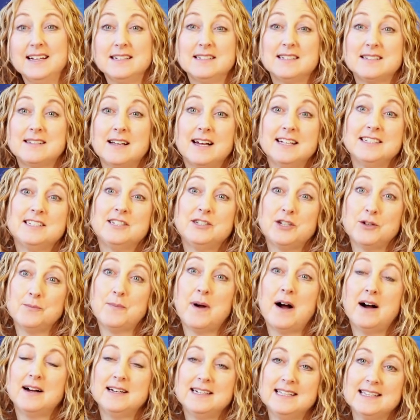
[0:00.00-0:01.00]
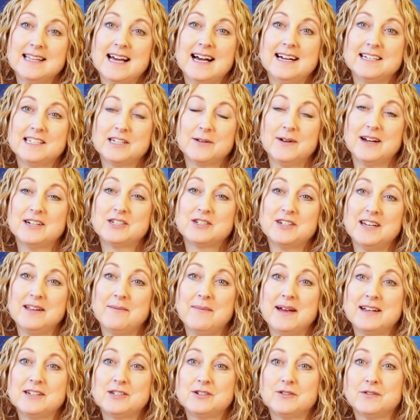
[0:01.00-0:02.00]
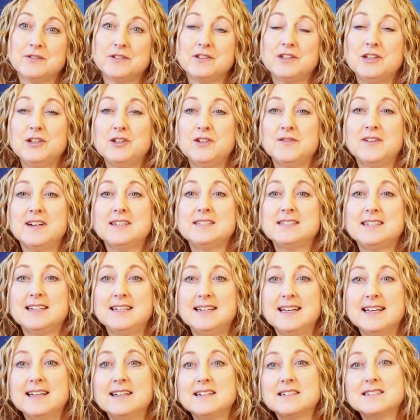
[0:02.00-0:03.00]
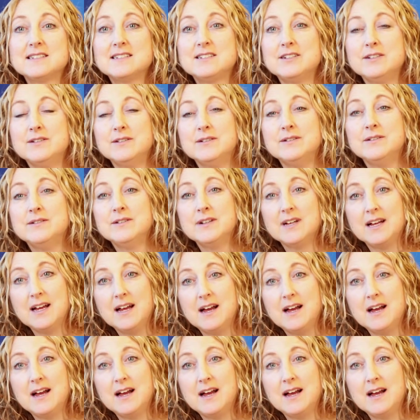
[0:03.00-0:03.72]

designed to do partly that to actually make sure that the university links to